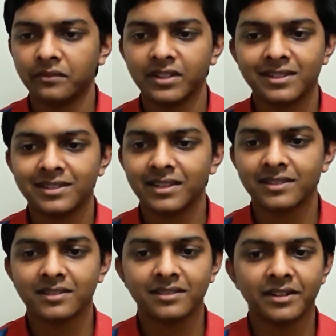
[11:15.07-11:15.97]
when the
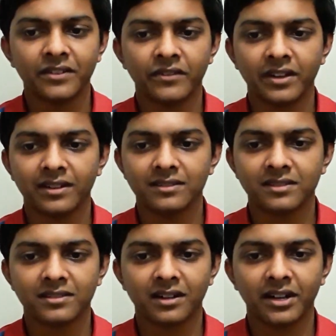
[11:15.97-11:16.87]
CSS interference
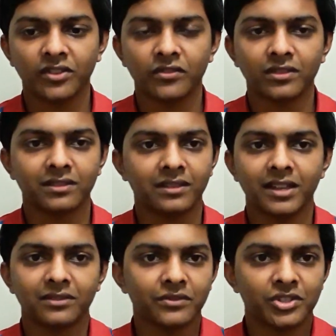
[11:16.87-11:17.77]
is a kind of a
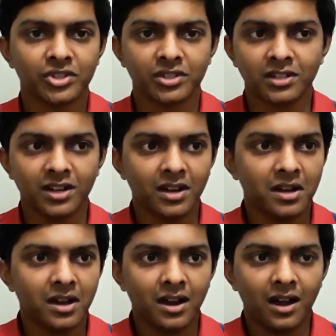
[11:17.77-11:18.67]
thing which
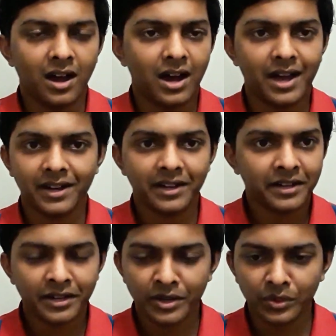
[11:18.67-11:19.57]
I really
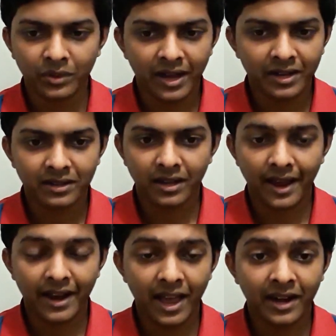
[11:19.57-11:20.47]
didn't know and
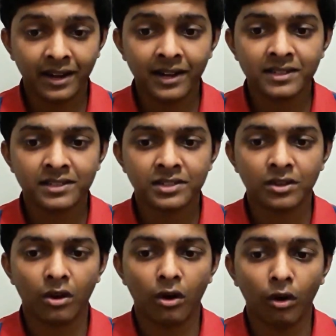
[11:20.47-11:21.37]
and I really
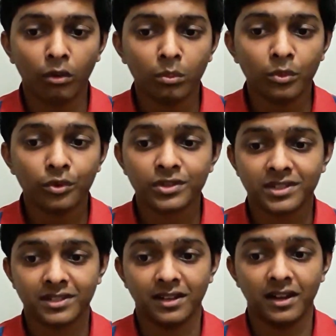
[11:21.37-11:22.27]
just
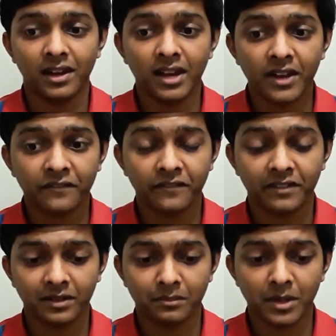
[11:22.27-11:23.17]
almost
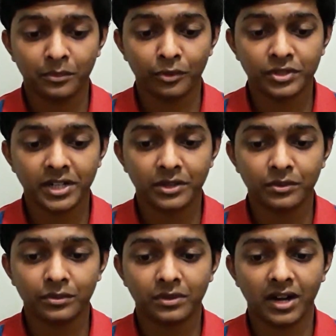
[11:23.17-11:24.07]
left my project
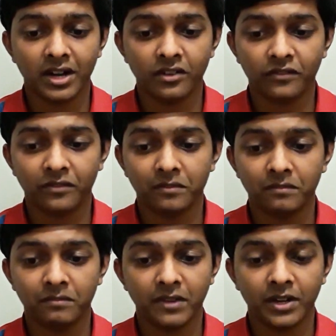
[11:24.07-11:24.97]
to kind of
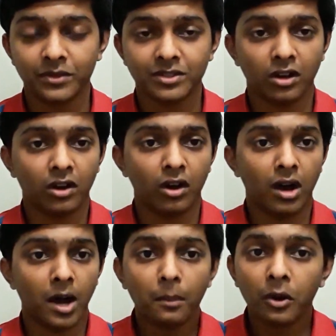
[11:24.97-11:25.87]
it was
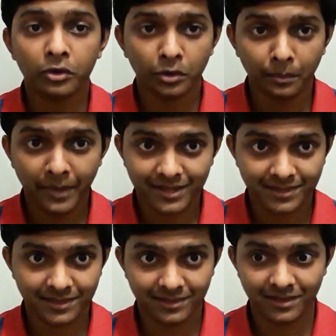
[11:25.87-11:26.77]
about to mess
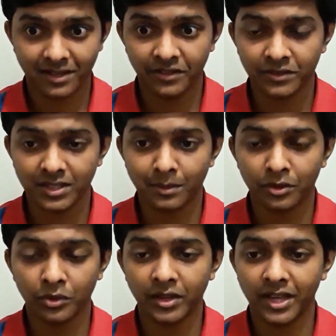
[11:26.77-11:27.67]
and it was
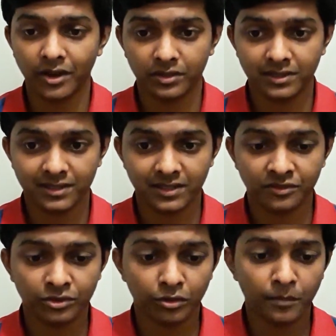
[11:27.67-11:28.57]
about to chaos so